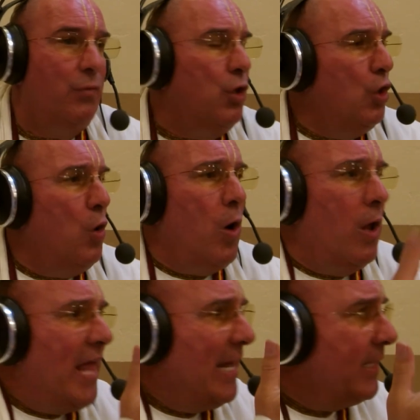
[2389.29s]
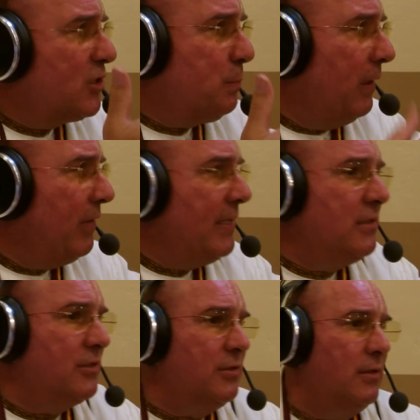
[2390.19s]
You all had
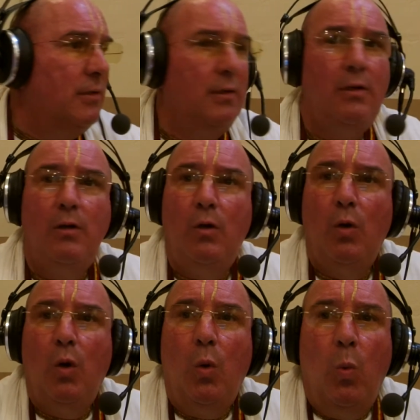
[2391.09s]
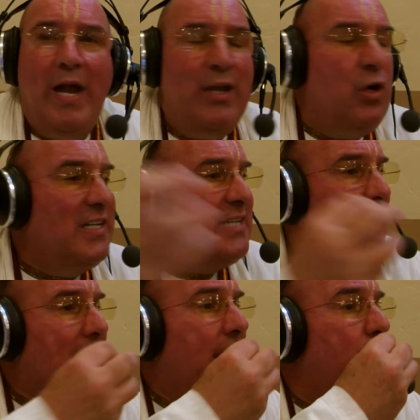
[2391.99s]
experience. When you're
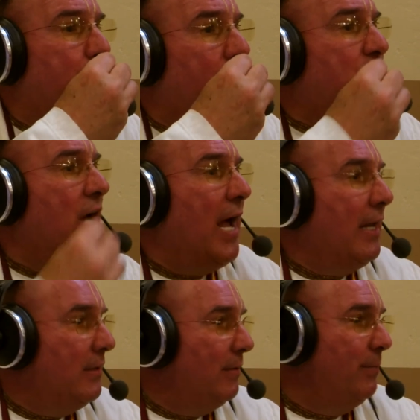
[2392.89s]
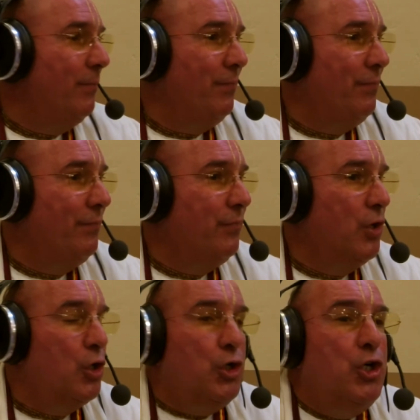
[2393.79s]
taking prasad,
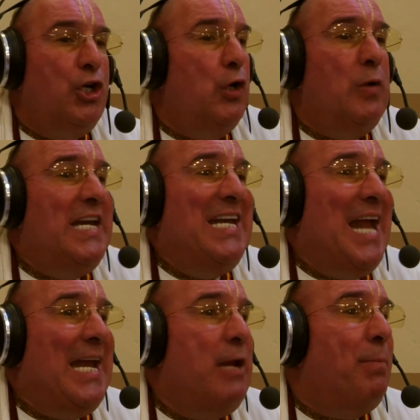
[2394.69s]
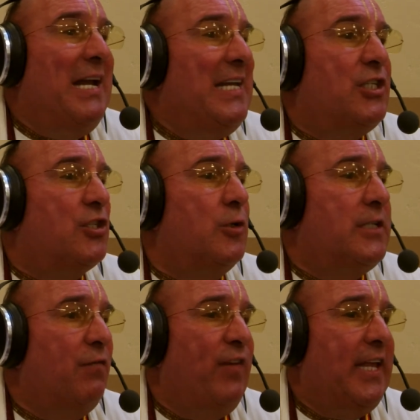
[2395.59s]
Do you need anybody's
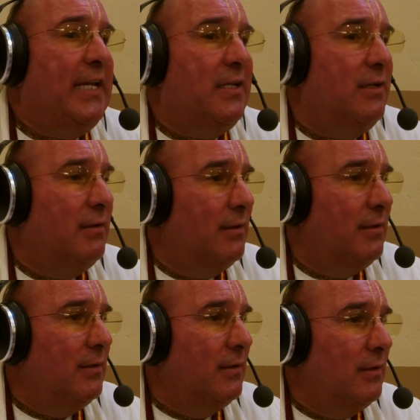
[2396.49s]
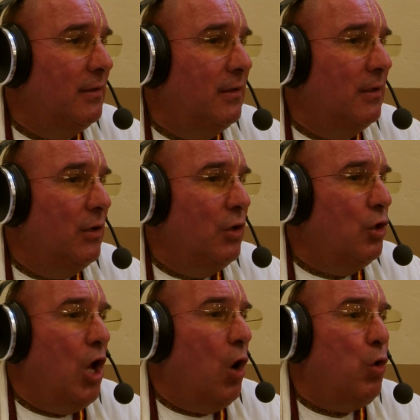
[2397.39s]
certificate?
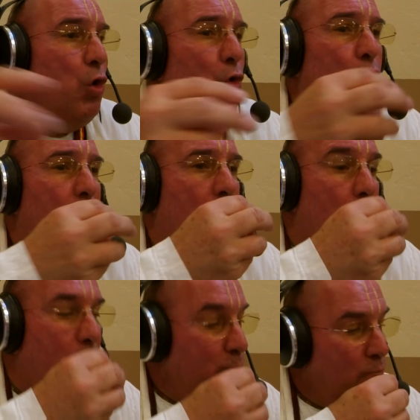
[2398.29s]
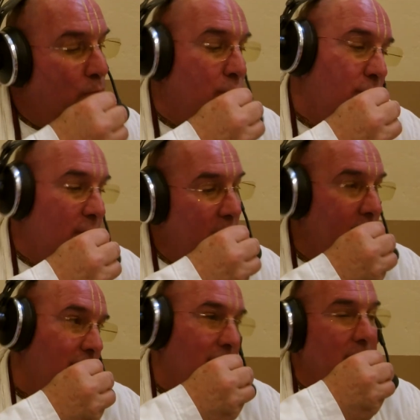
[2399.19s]
No, you know.
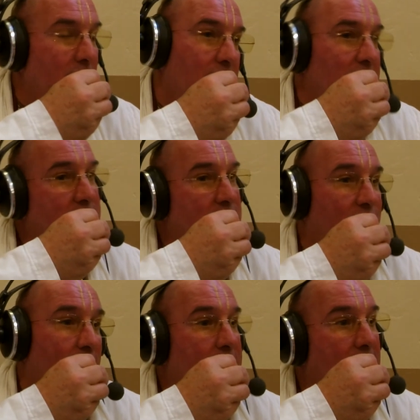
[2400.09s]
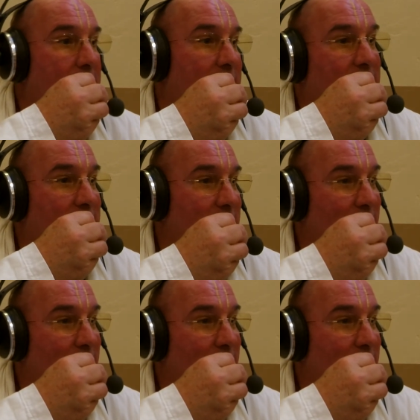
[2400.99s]
This is very nice.